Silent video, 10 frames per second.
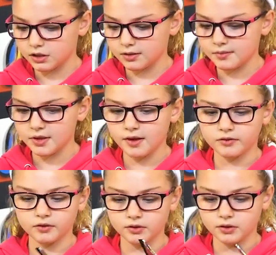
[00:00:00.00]

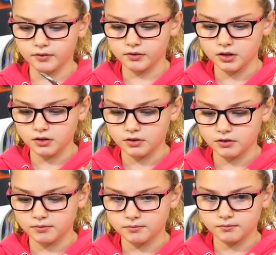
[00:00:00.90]
Okay, so
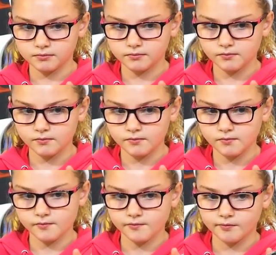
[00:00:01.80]
you've decided
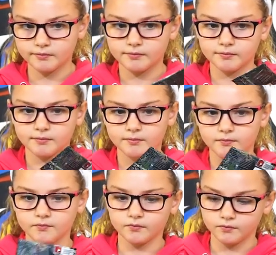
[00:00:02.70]
on that one.
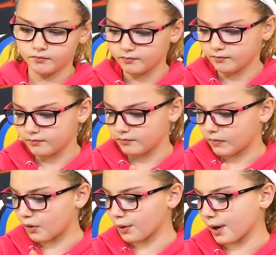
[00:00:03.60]

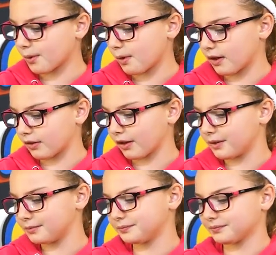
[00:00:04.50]
Which or one is Rayquaza.
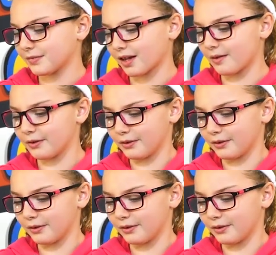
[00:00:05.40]
it? A